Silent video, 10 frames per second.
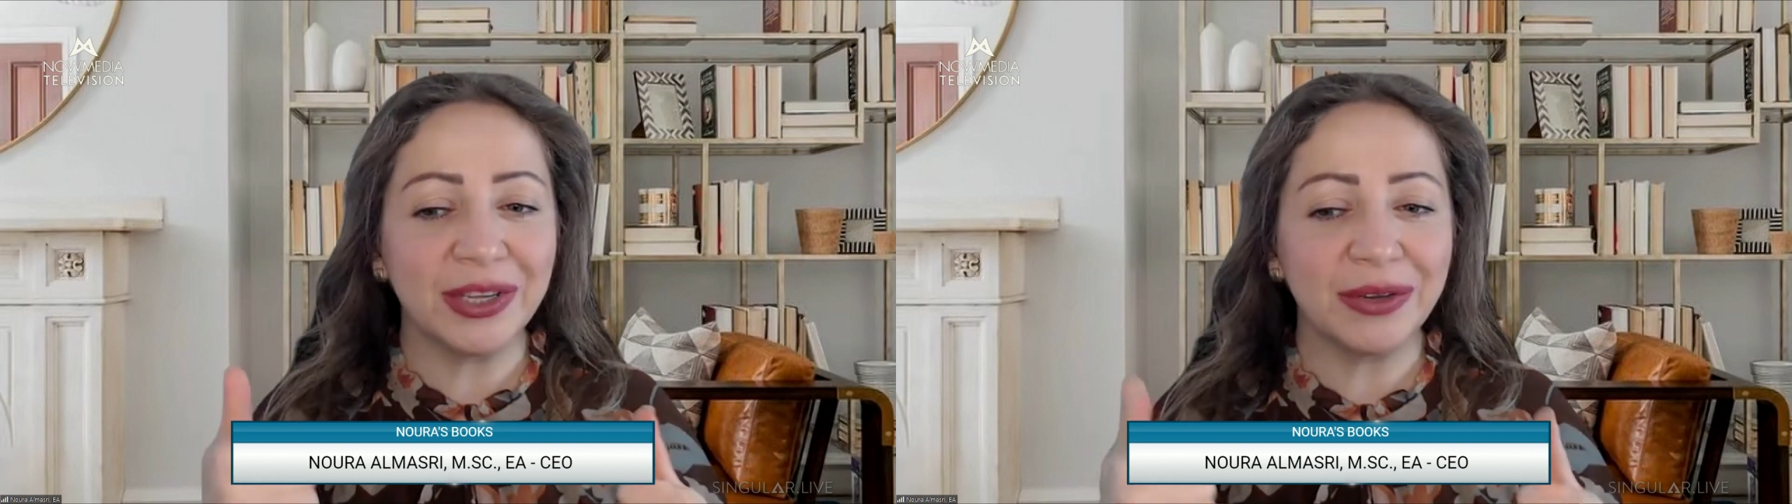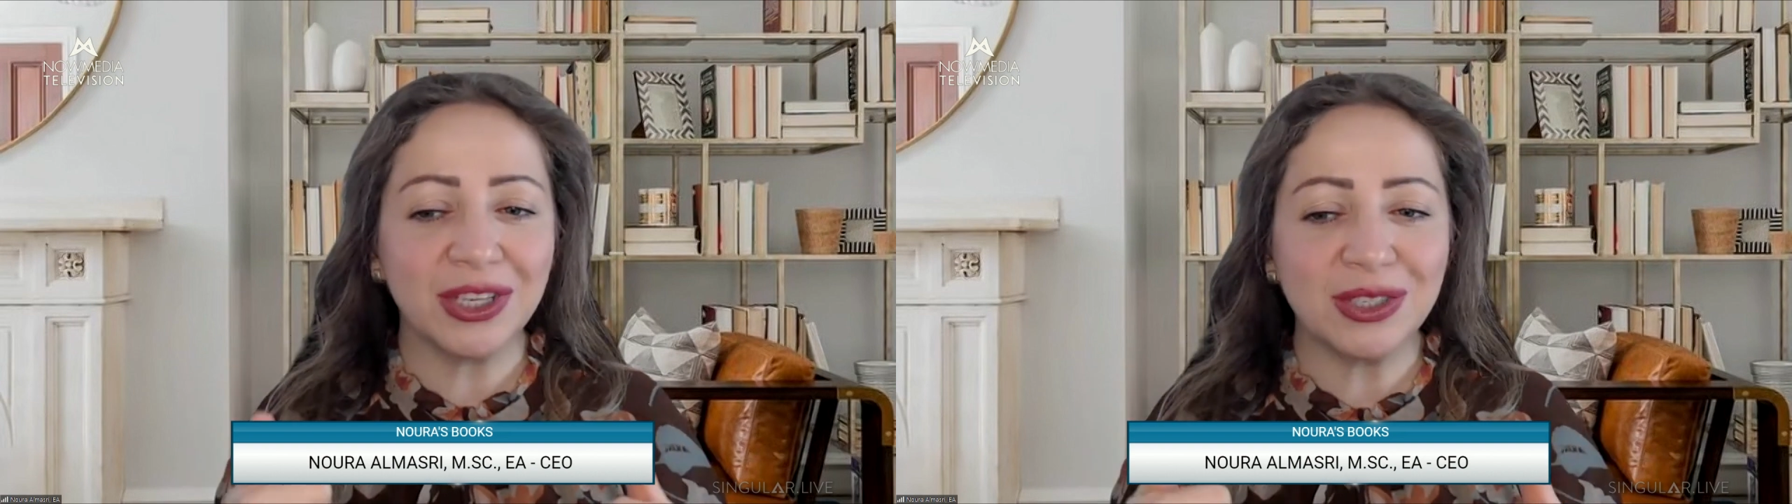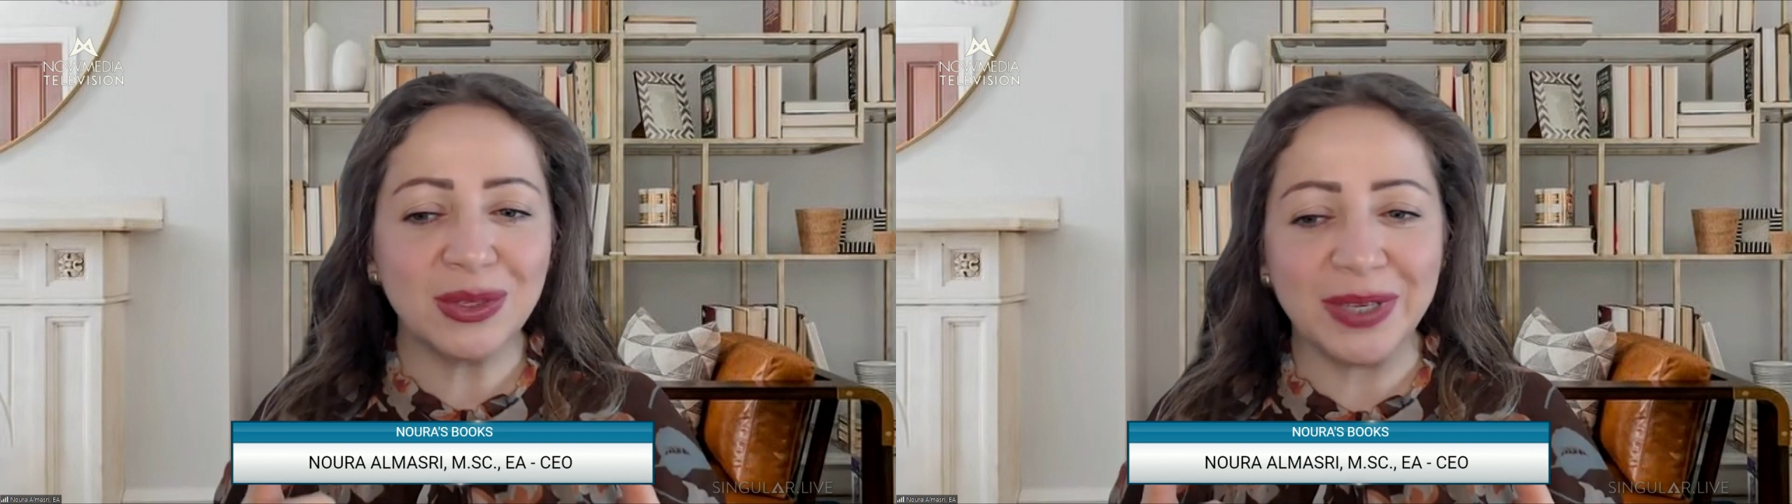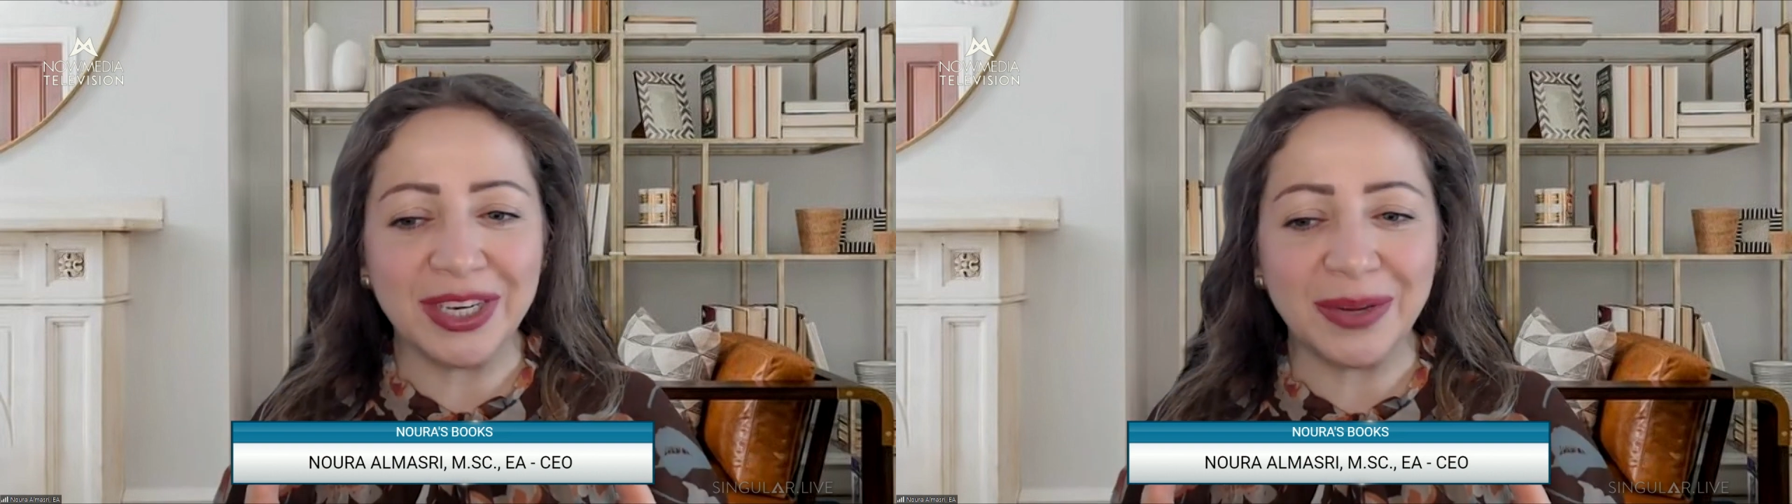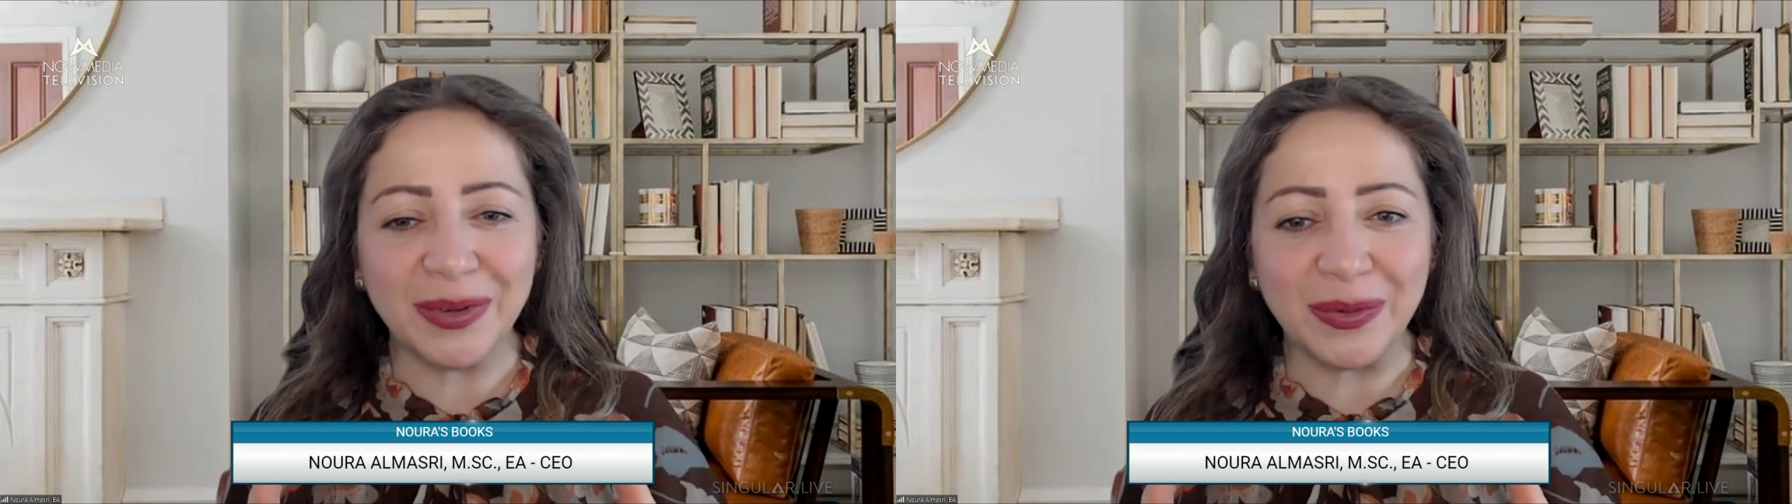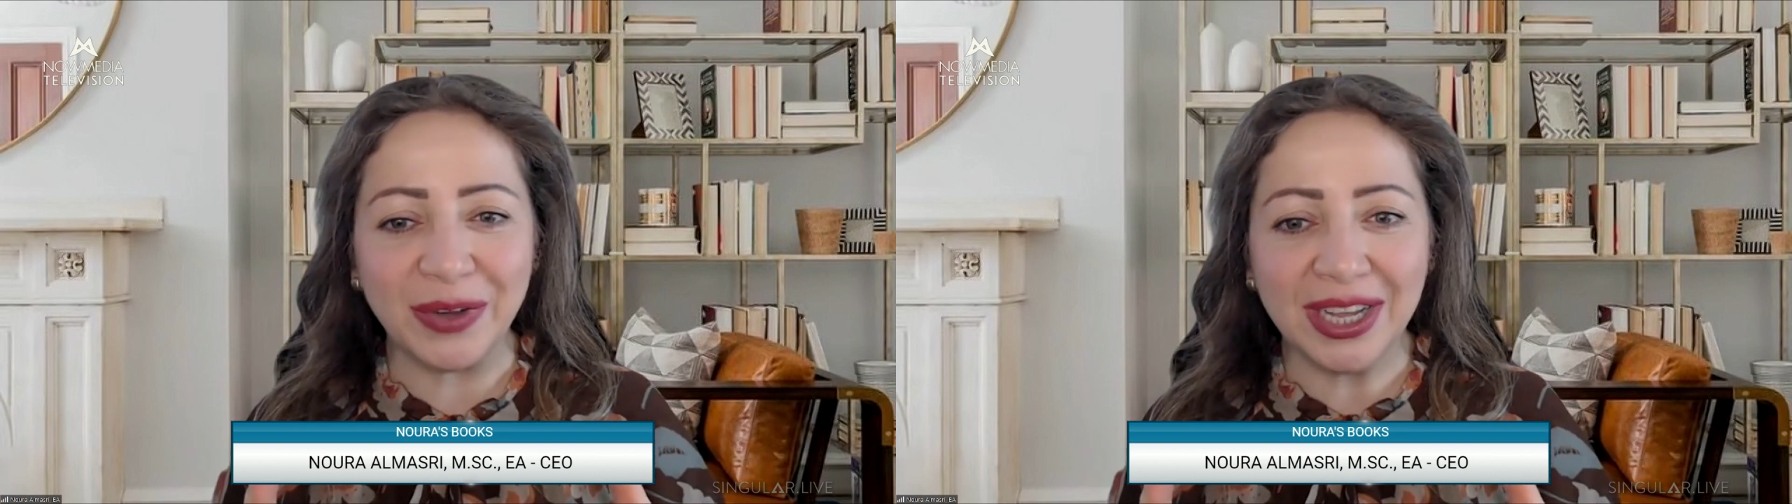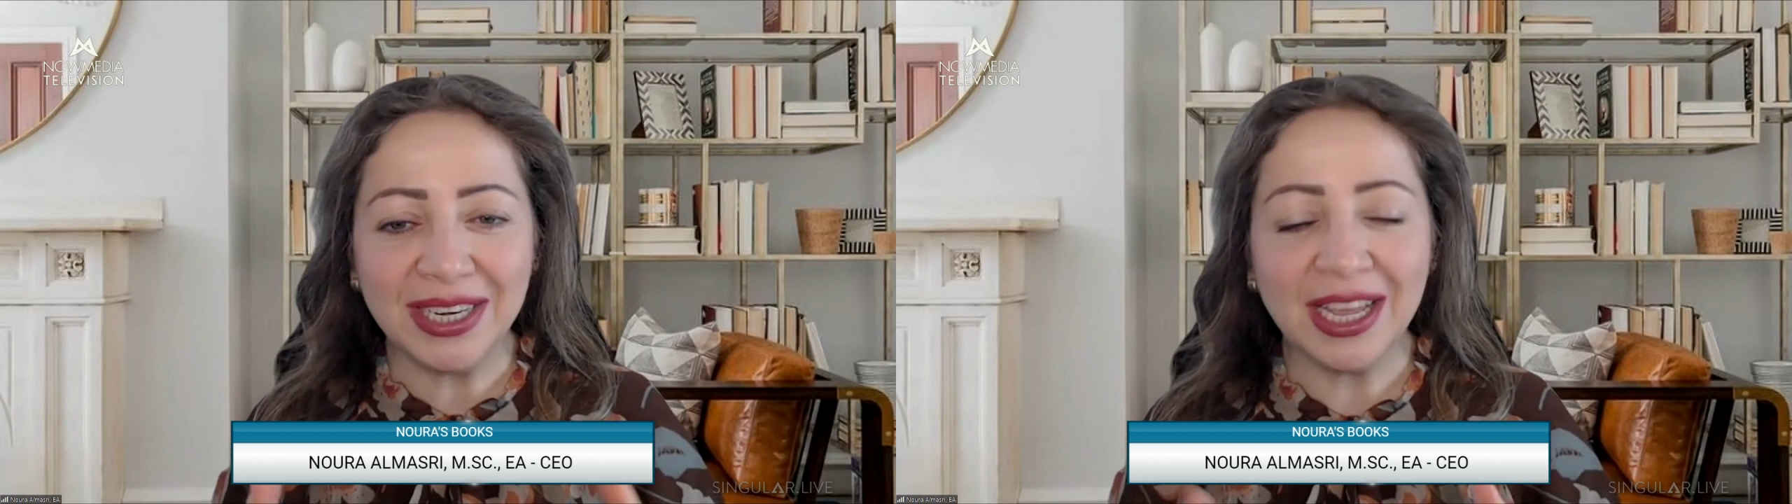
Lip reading: wants to be number one